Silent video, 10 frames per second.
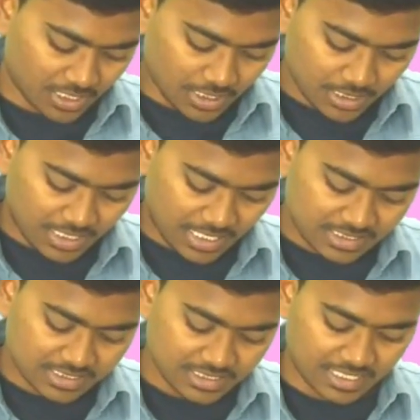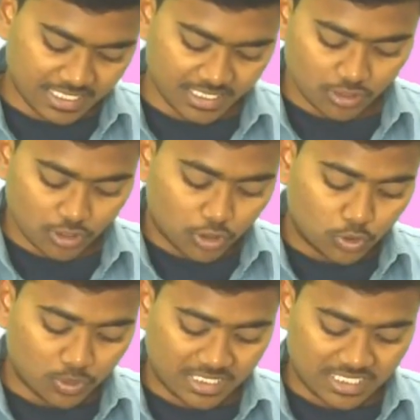He has decided
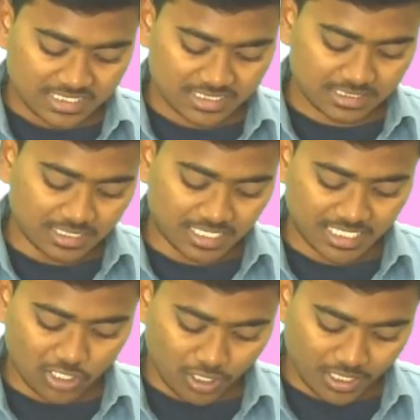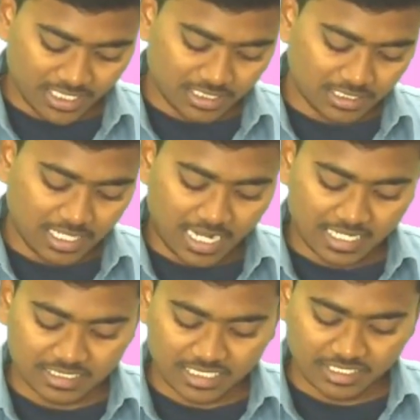to test recorded and
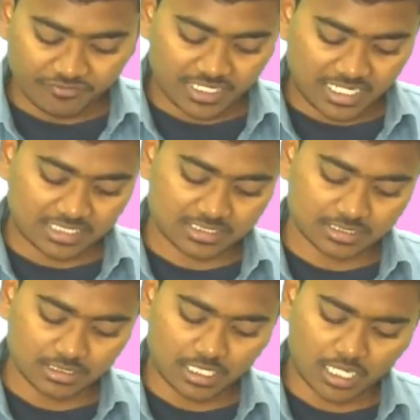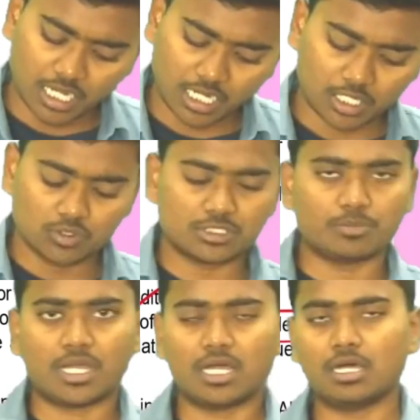refinanced accounts
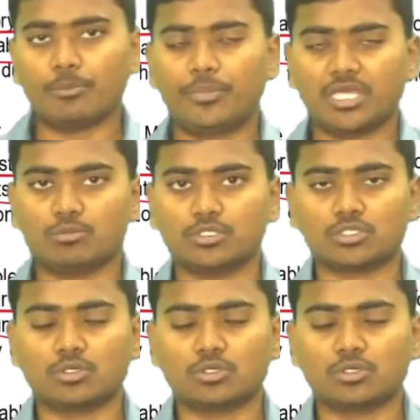payables.